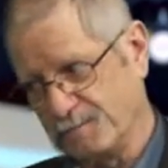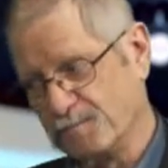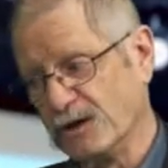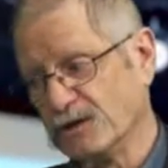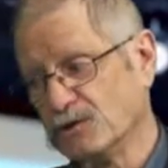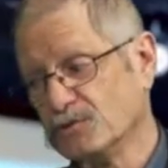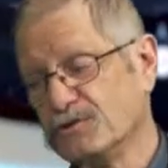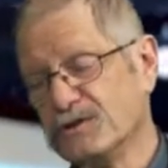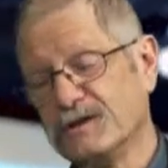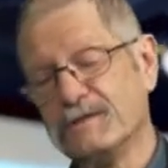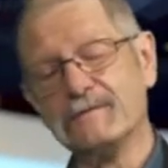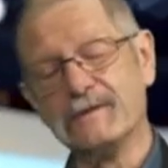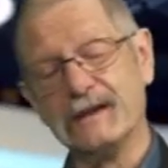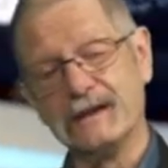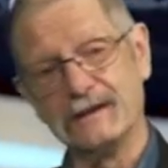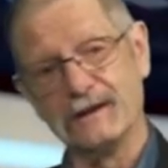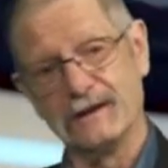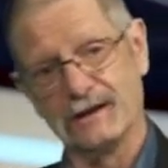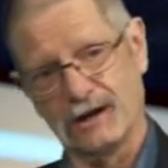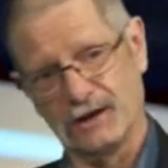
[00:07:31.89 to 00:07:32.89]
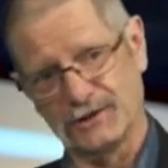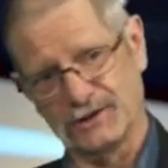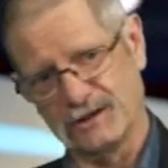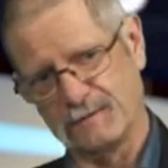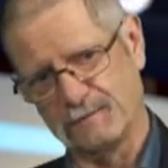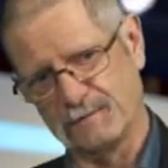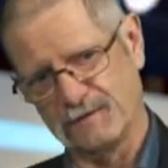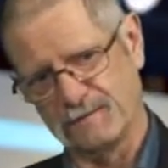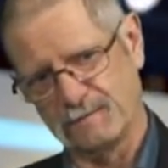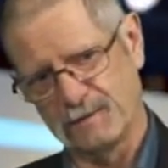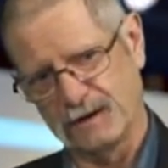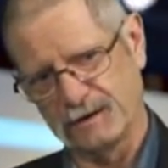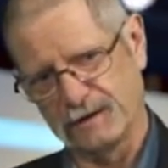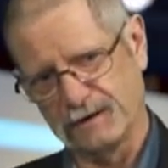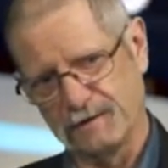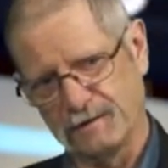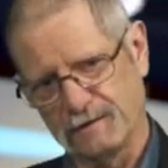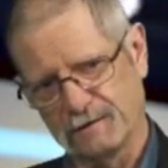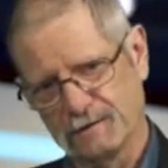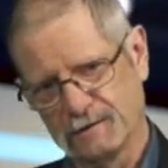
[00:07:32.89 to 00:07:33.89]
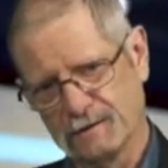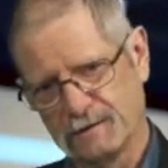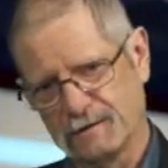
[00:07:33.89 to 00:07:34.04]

but you do need a large number of plugins.